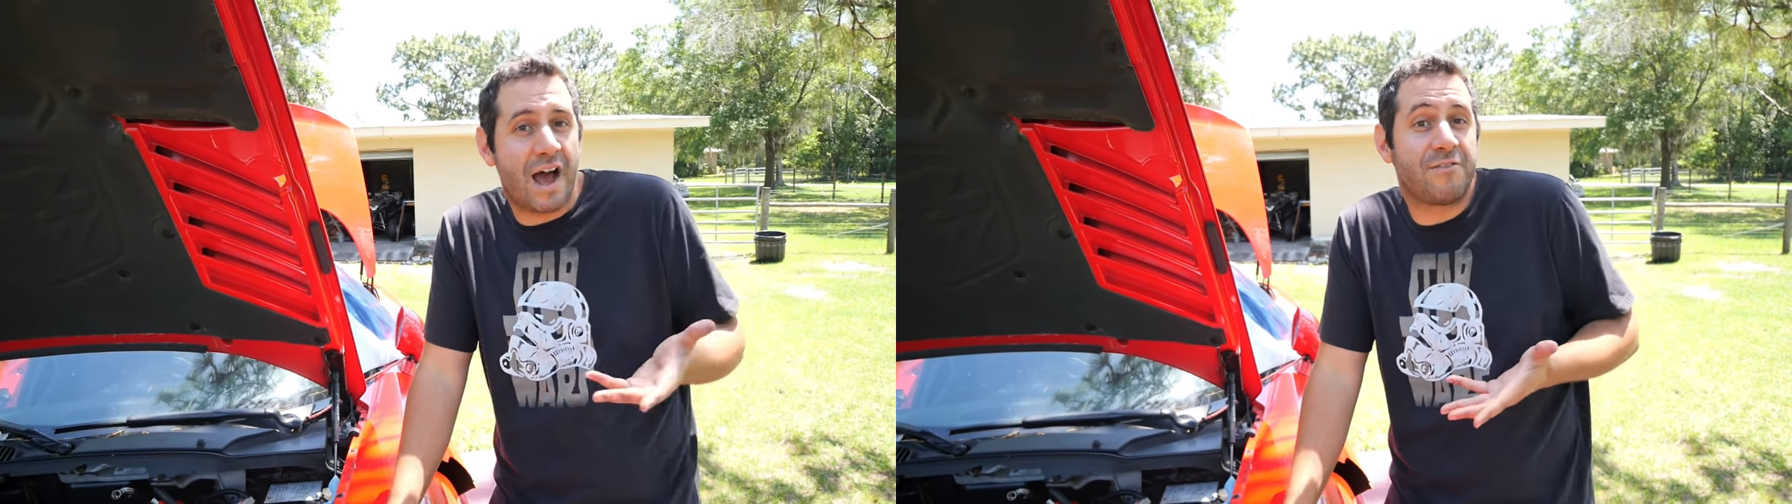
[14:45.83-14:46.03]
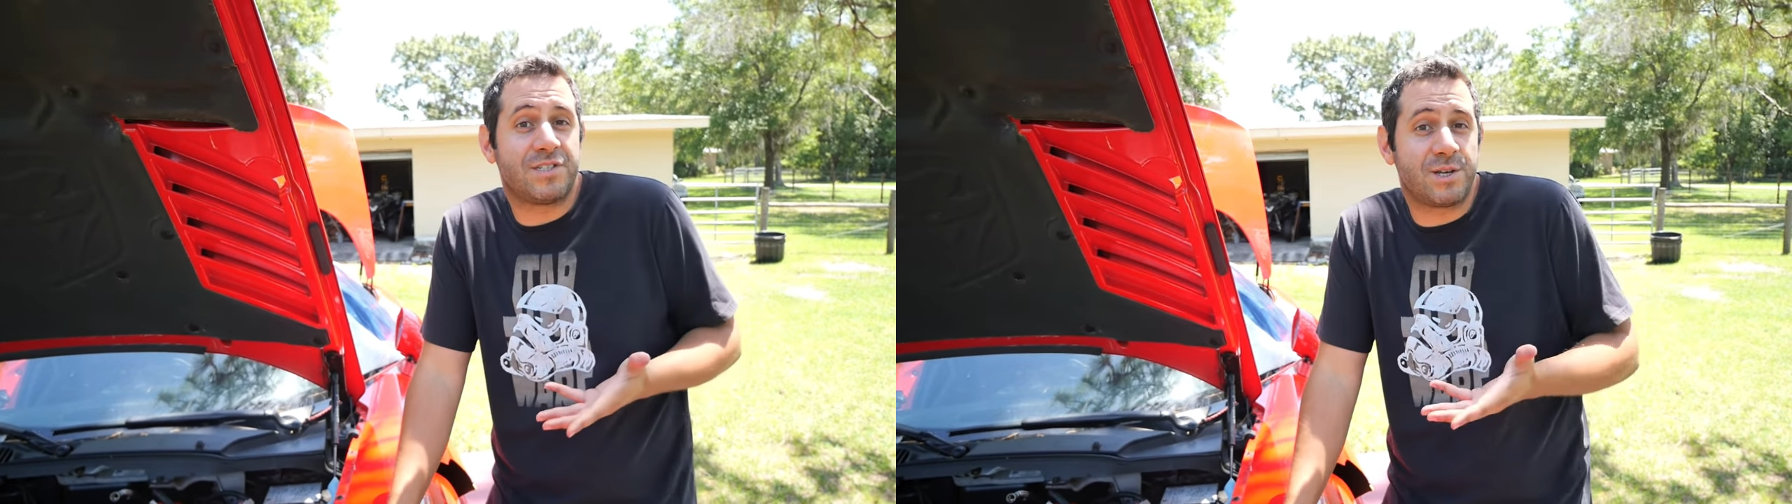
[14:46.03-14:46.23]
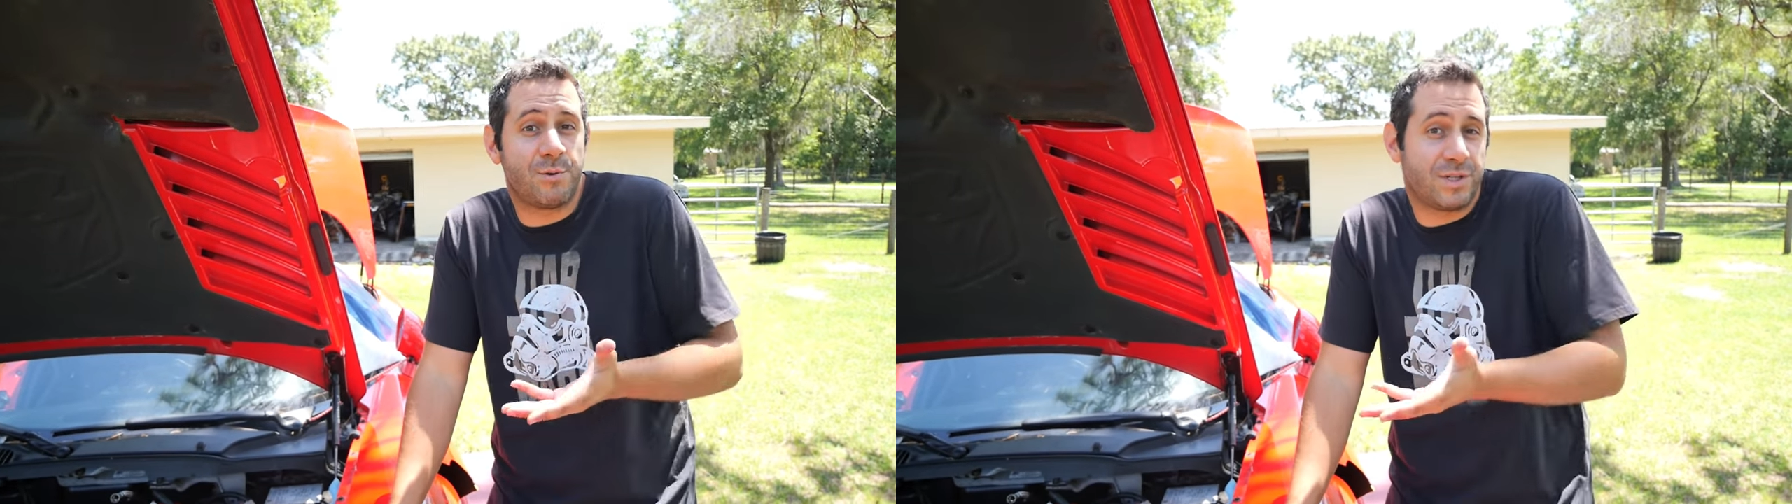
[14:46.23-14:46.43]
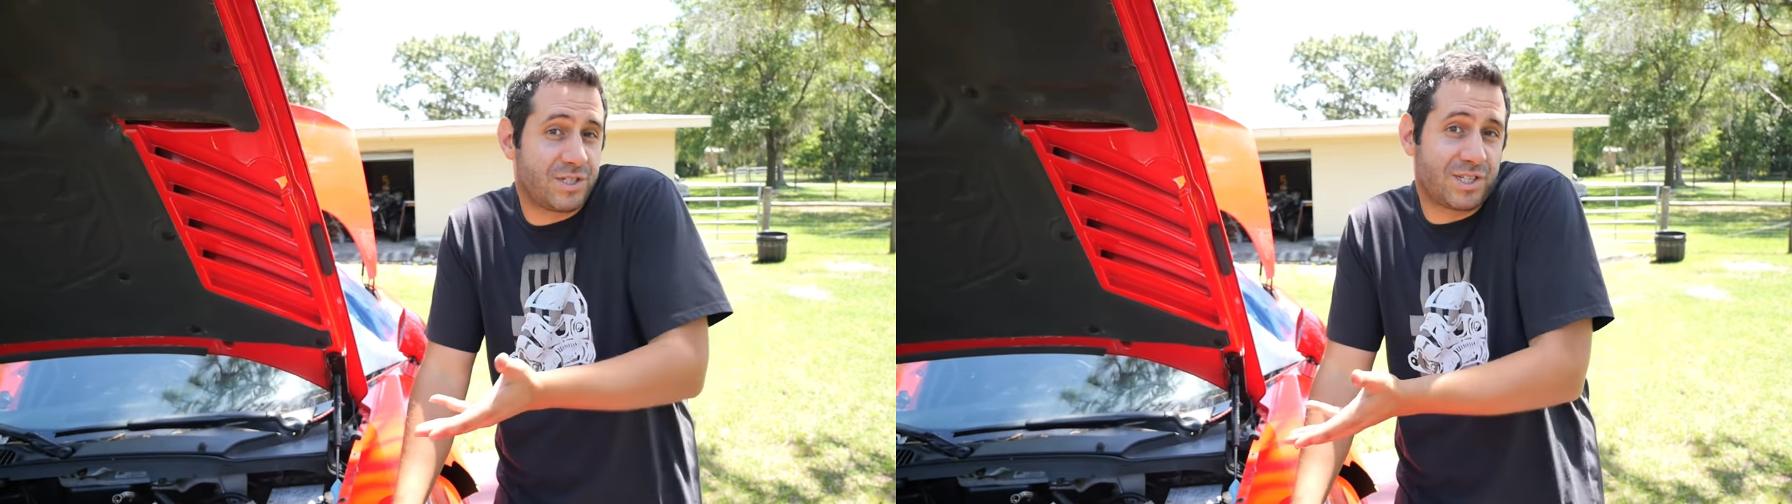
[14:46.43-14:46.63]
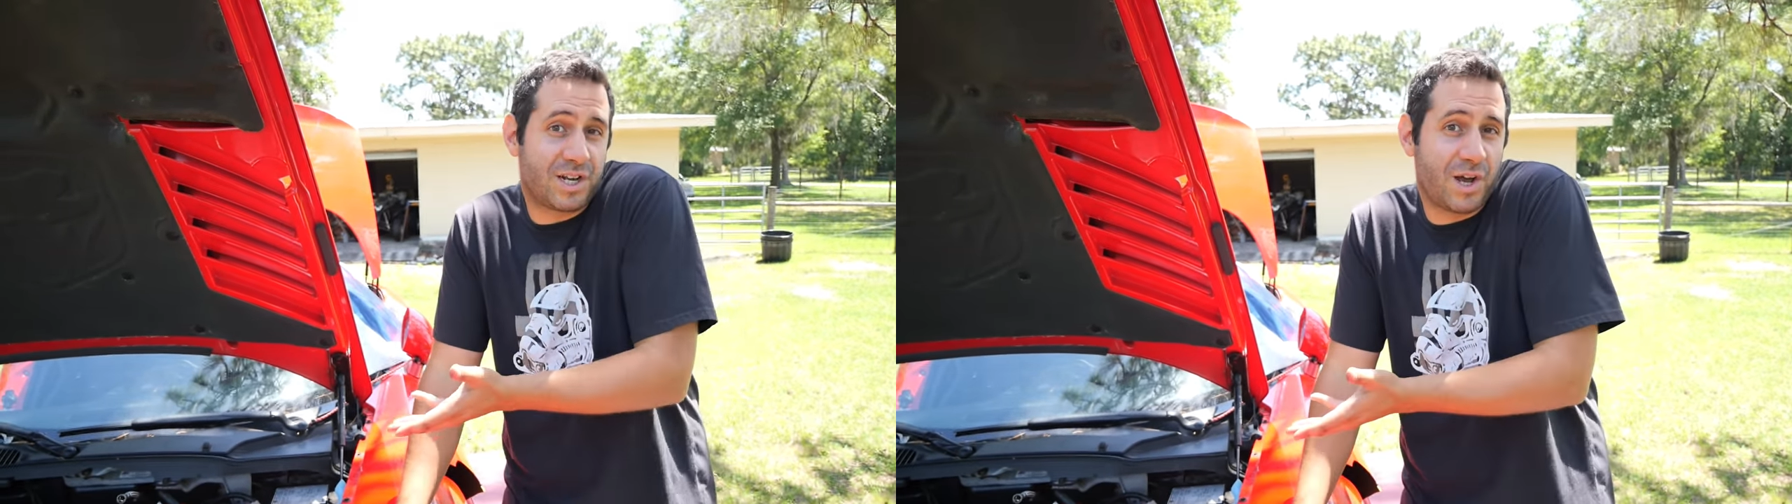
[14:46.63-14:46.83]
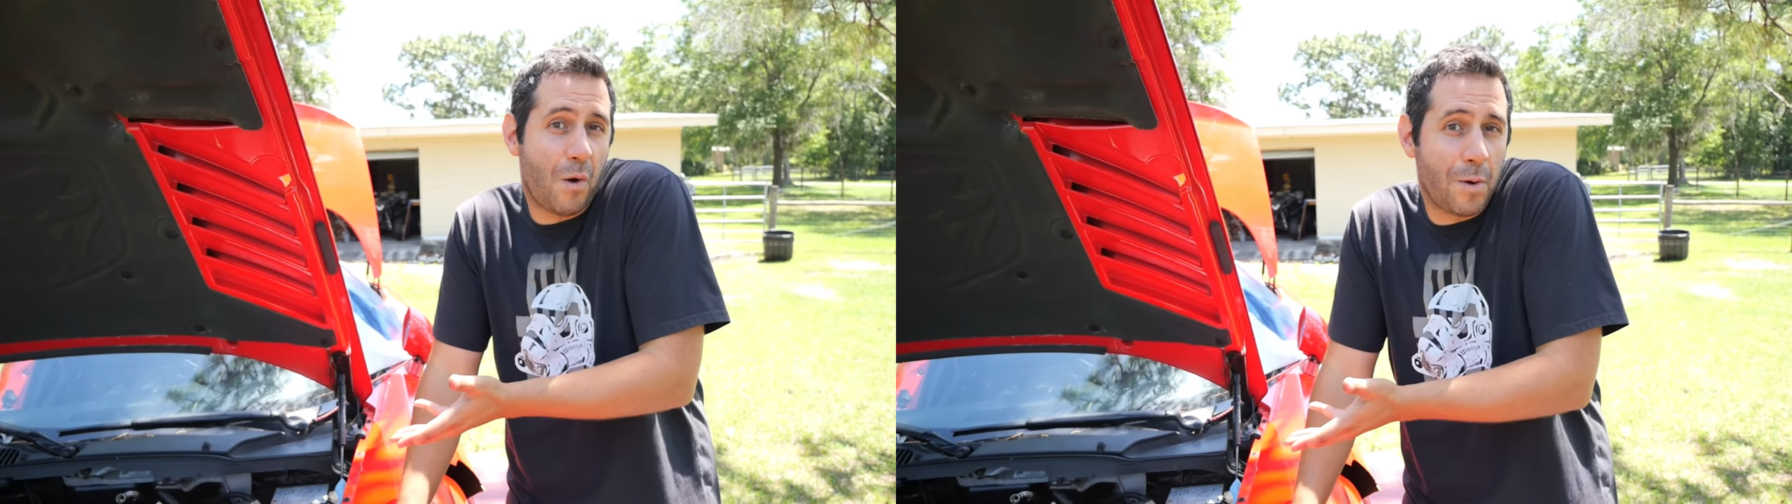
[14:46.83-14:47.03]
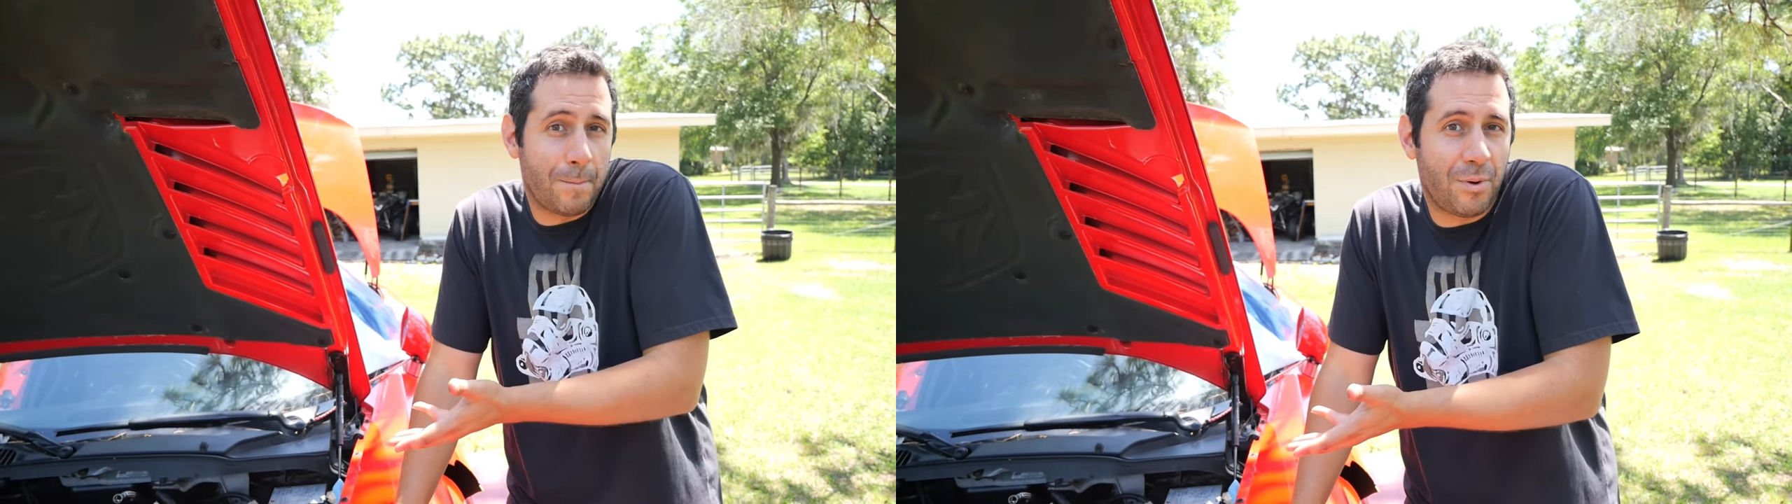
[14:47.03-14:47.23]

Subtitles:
Obviously, we're just going to go and